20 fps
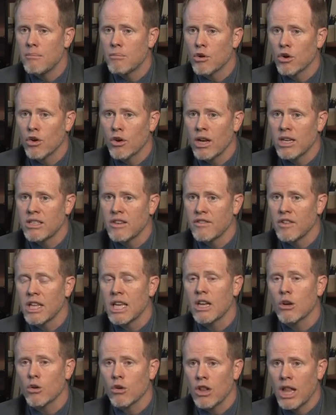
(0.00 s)
then
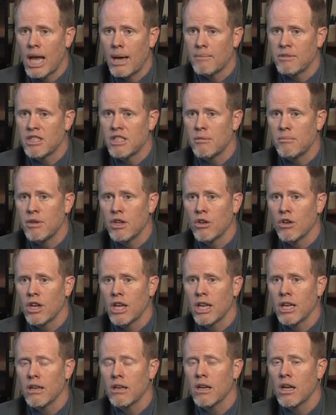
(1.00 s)
progressively collapsed the
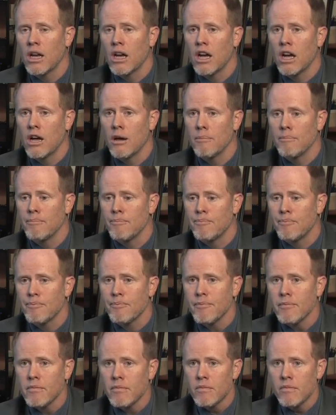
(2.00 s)
building
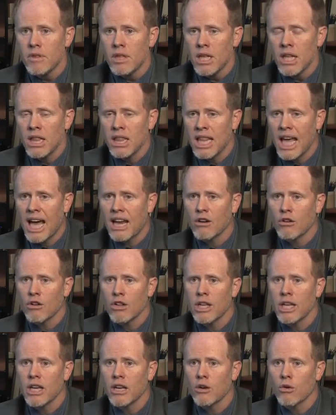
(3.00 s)

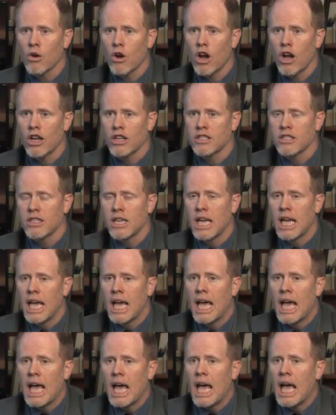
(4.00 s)
laterally across,
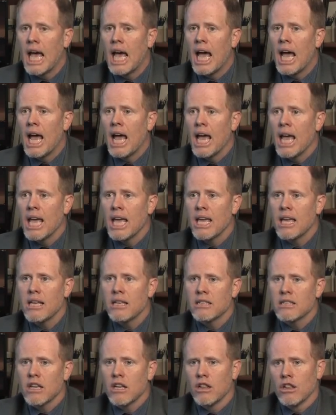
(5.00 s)

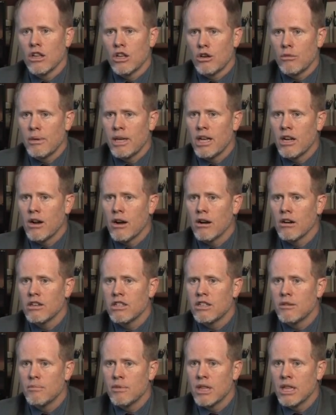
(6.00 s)
is a little bit
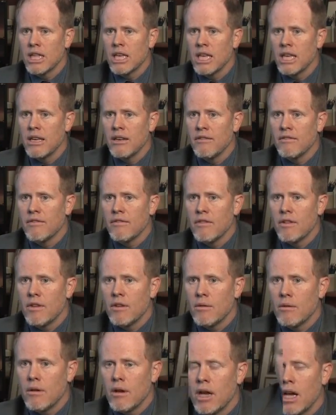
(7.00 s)
hard to believe.
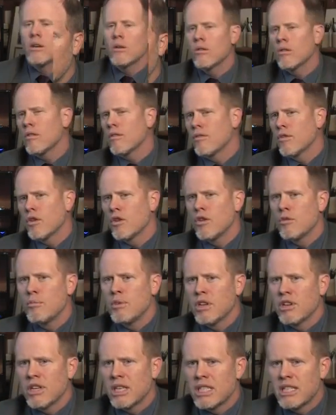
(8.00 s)
In order for
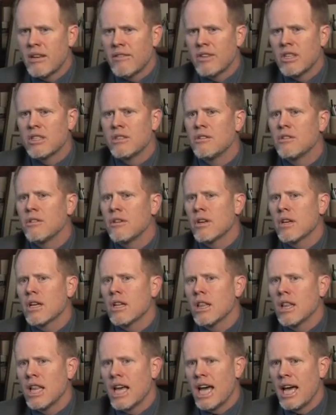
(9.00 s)
Building 7 to
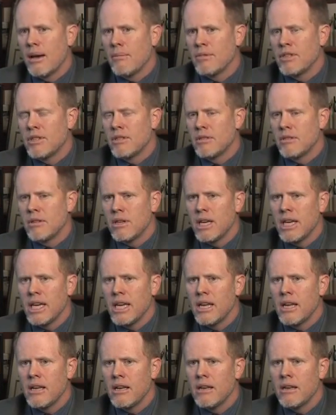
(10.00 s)
collapse
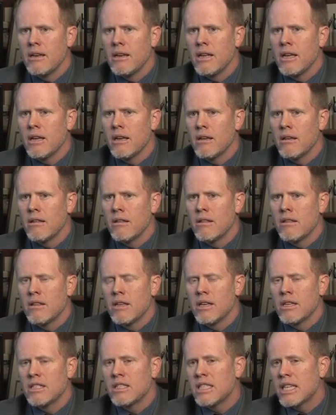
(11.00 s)
in
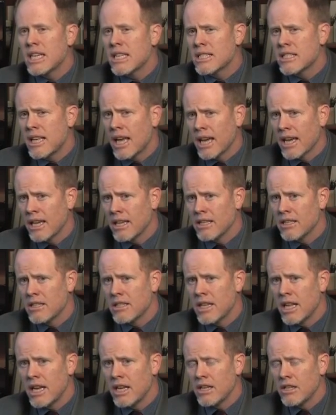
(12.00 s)
the 6
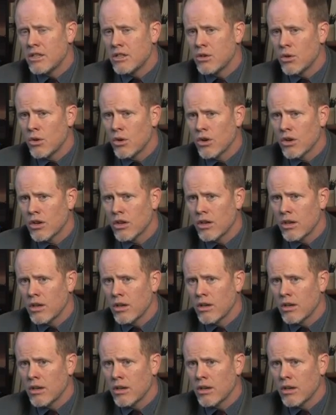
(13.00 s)
seconds that it took,